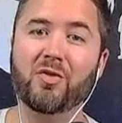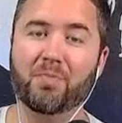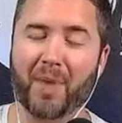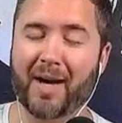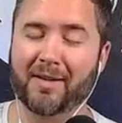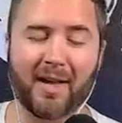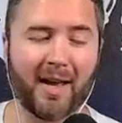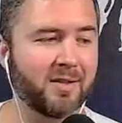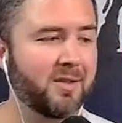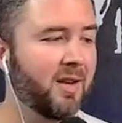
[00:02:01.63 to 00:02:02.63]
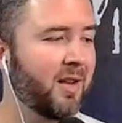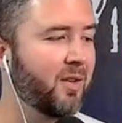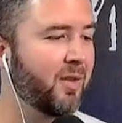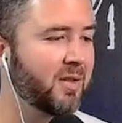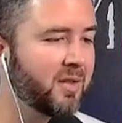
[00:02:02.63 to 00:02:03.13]
to podcasts, and I
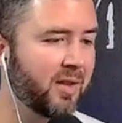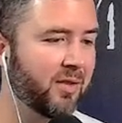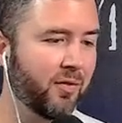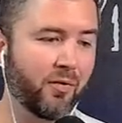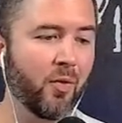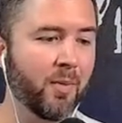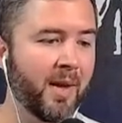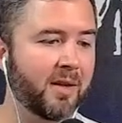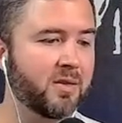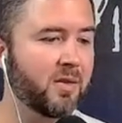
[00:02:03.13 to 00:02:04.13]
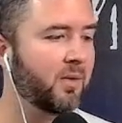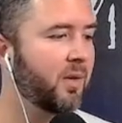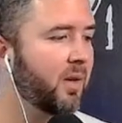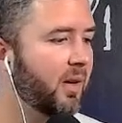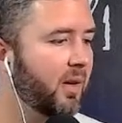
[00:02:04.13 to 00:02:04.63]
know that's not the format. So
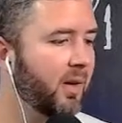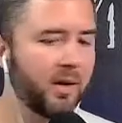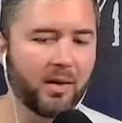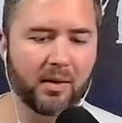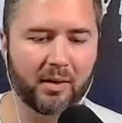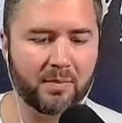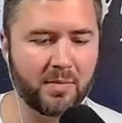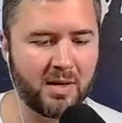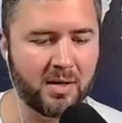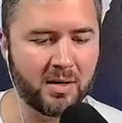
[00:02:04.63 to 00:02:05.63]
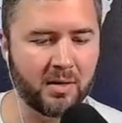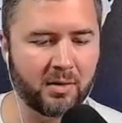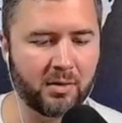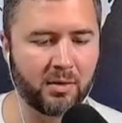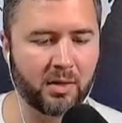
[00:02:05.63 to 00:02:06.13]
let me
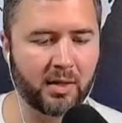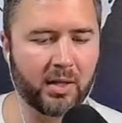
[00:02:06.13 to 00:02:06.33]
do the